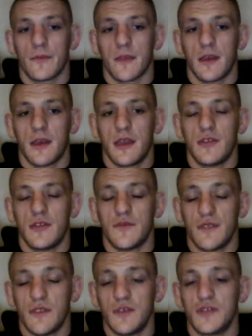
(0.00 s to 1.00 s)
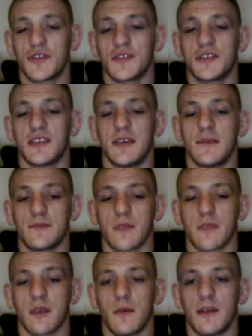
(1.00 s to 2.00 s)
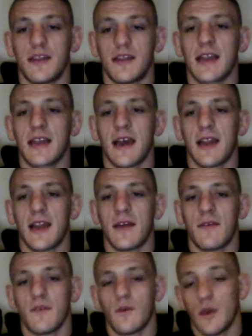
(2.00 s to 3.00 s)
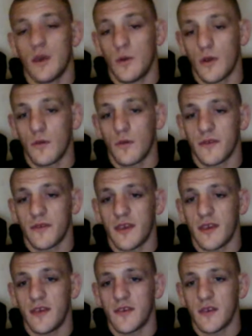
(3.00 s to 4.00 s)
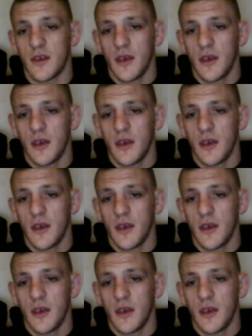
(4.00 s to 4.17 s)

New Jersey, my dad he went overseas.